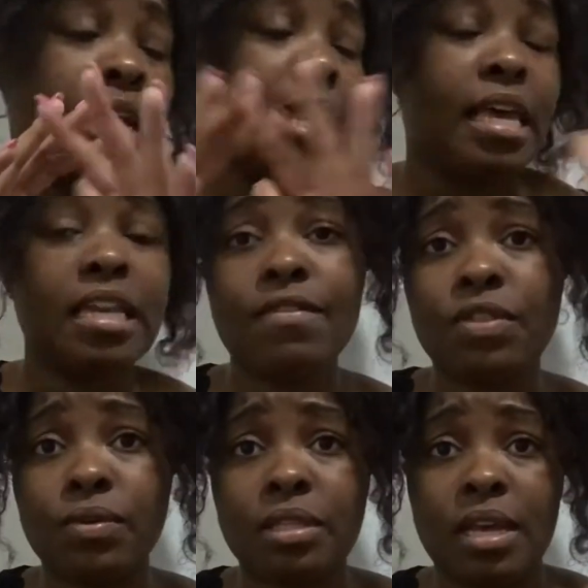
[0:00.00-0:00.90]
any of
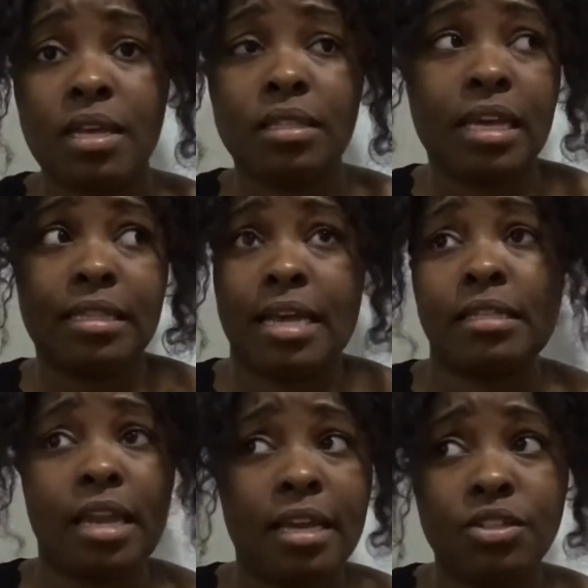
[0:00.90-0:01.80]
those things. Like that's
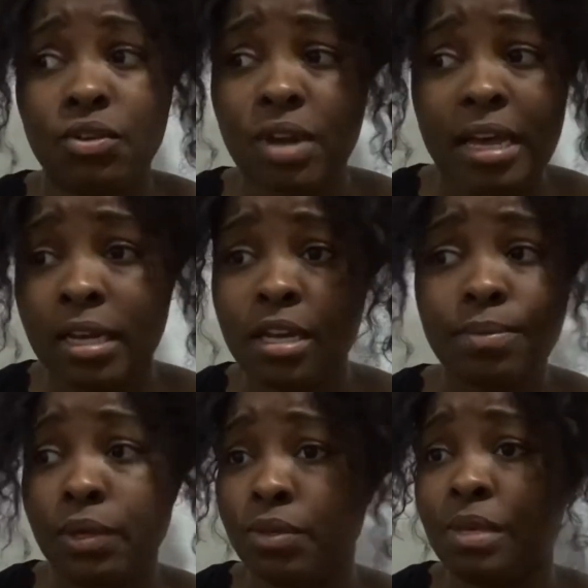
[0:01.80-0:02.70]
nice. You're not gonna
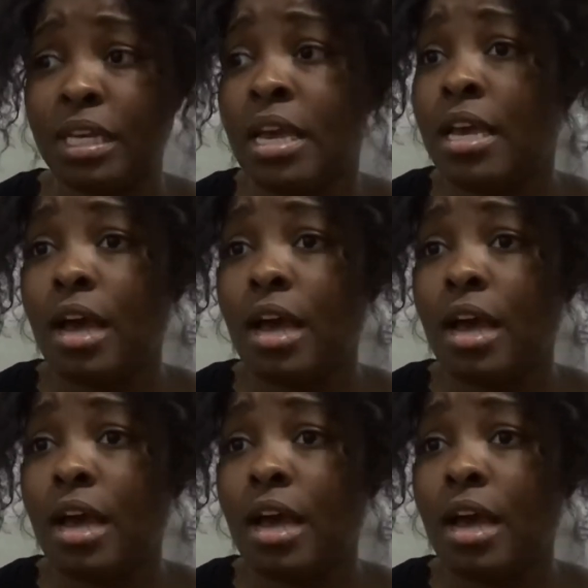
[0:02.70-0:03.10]
abuse me.